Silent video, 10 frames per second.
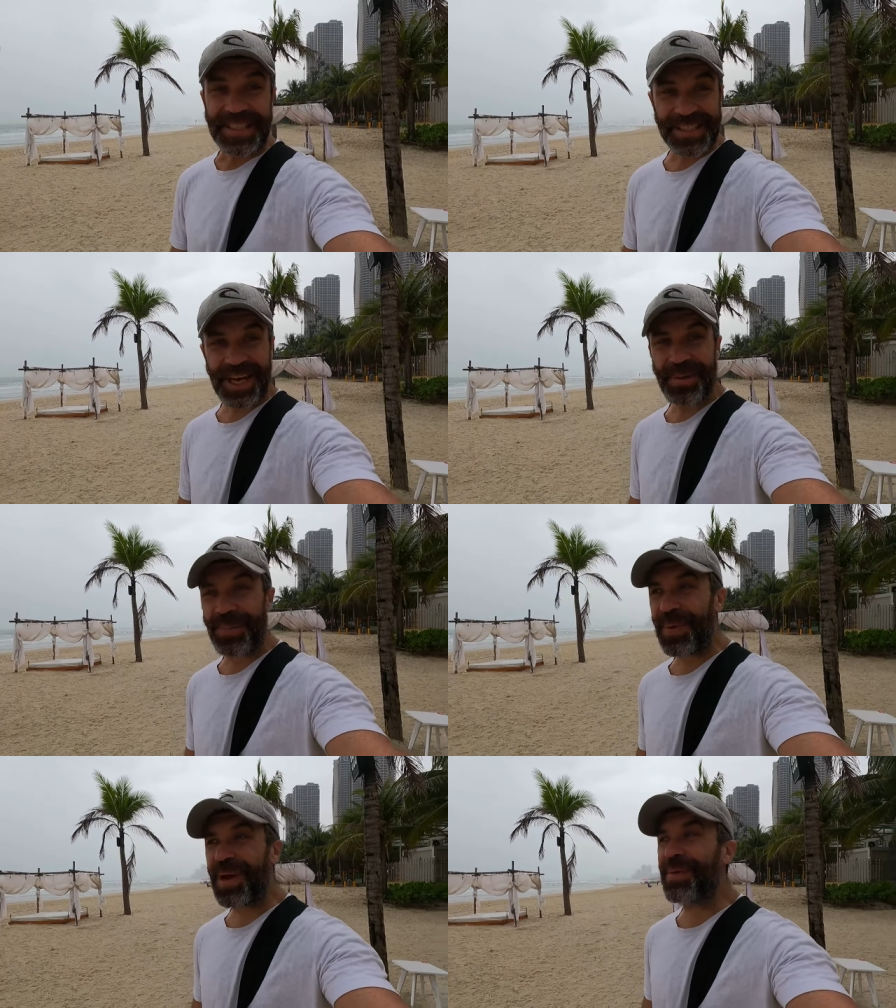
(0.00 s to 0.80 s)
so I
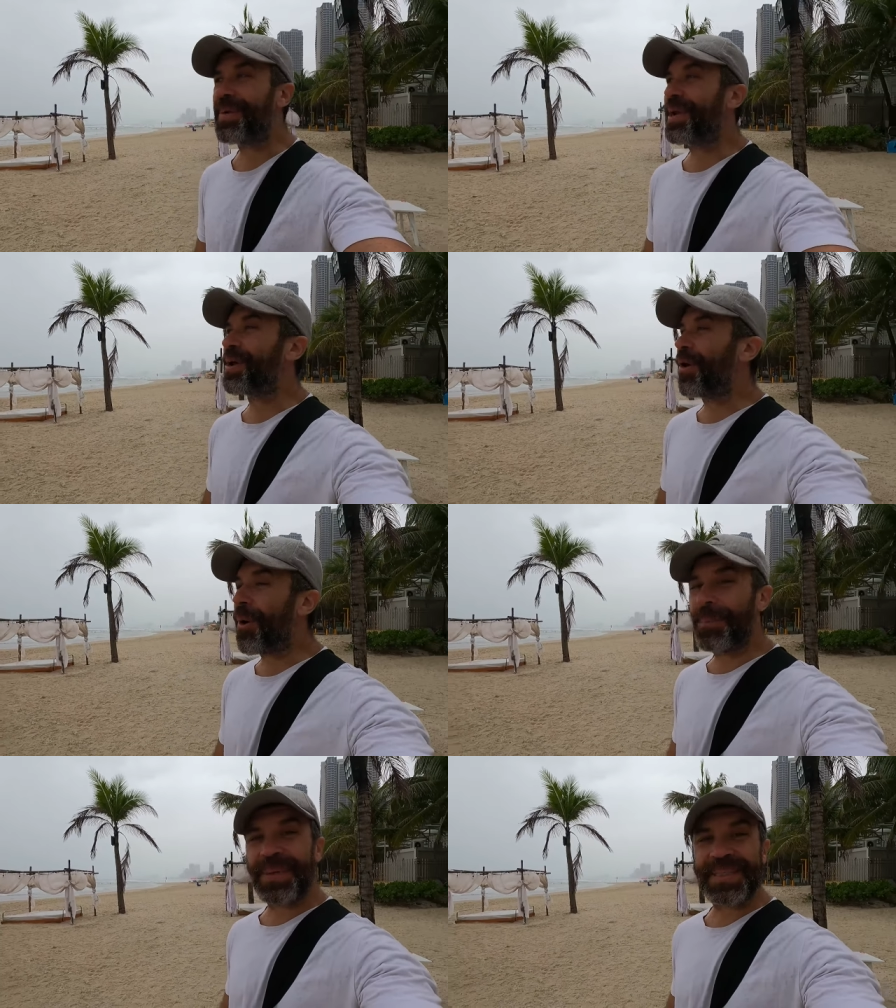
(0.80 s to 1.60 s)
really really
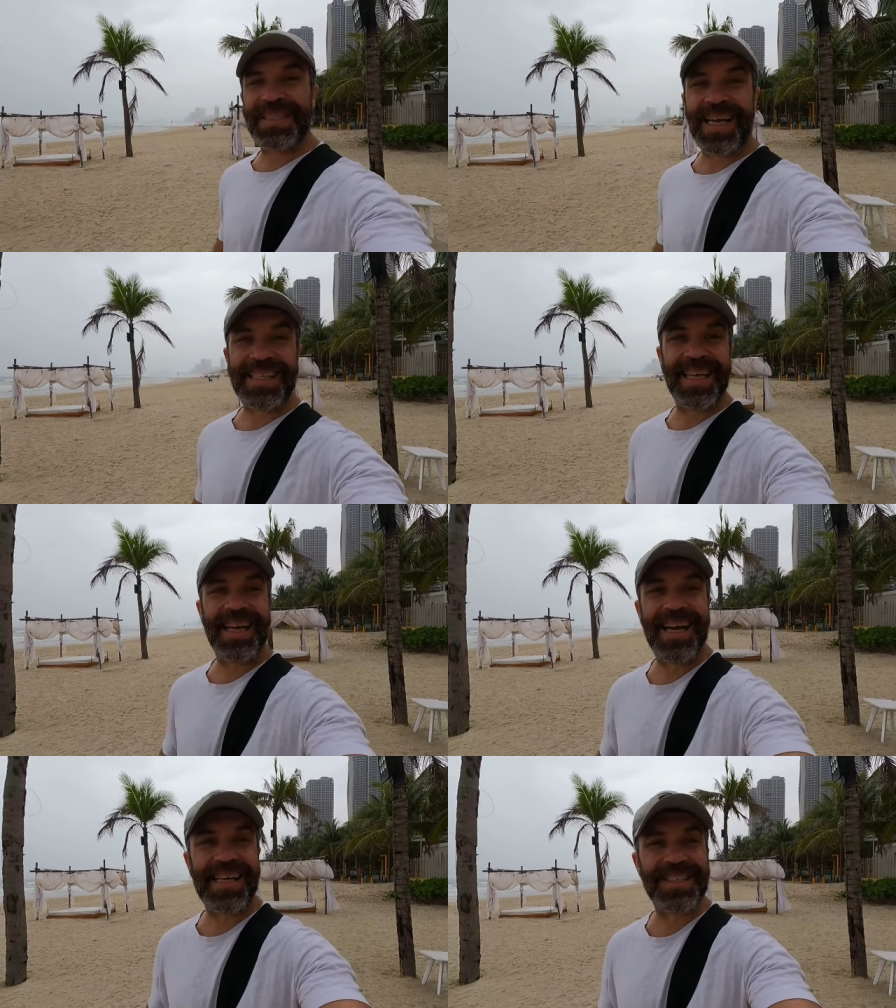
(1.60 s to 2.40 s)
hope it's not
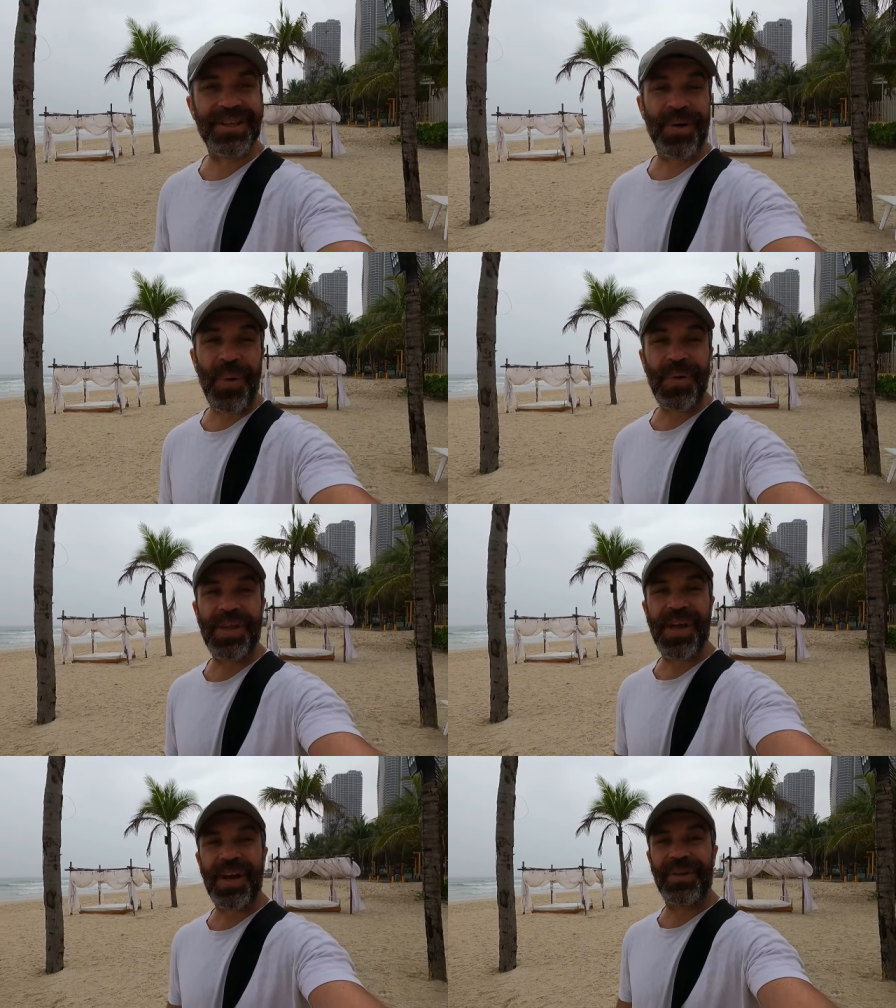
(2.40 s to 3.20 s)
gonna last the whole
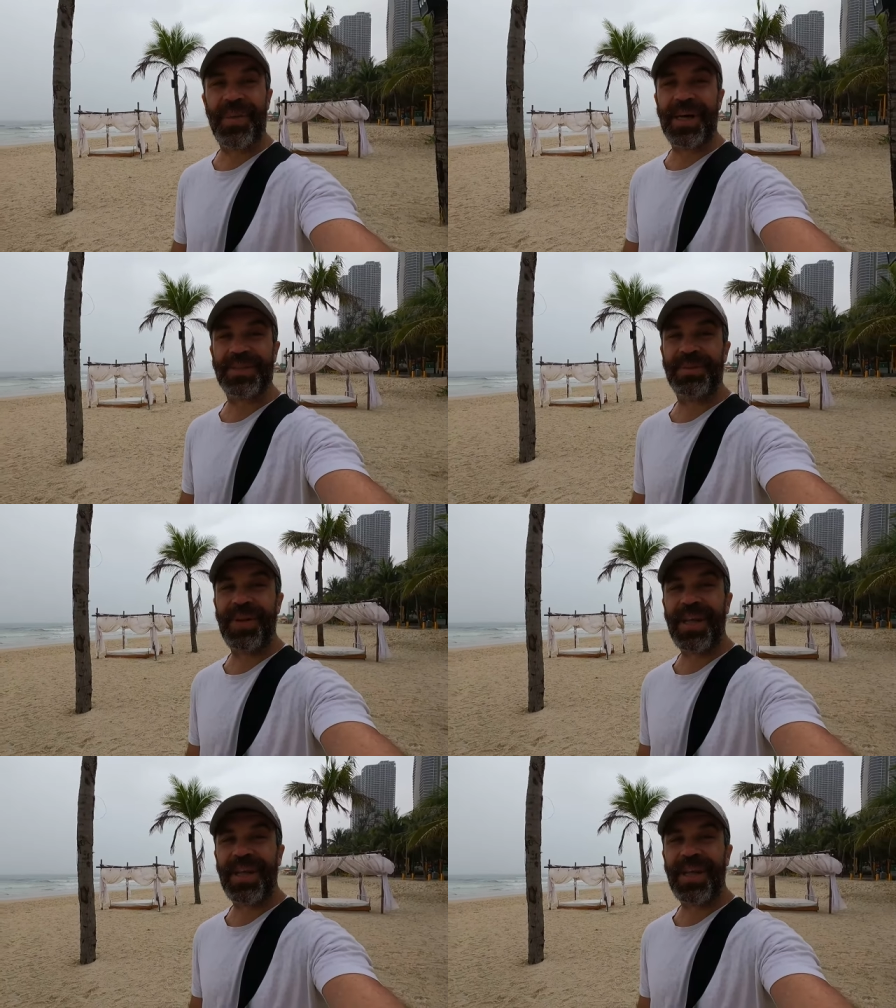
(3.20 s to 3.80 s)
day otherwise we're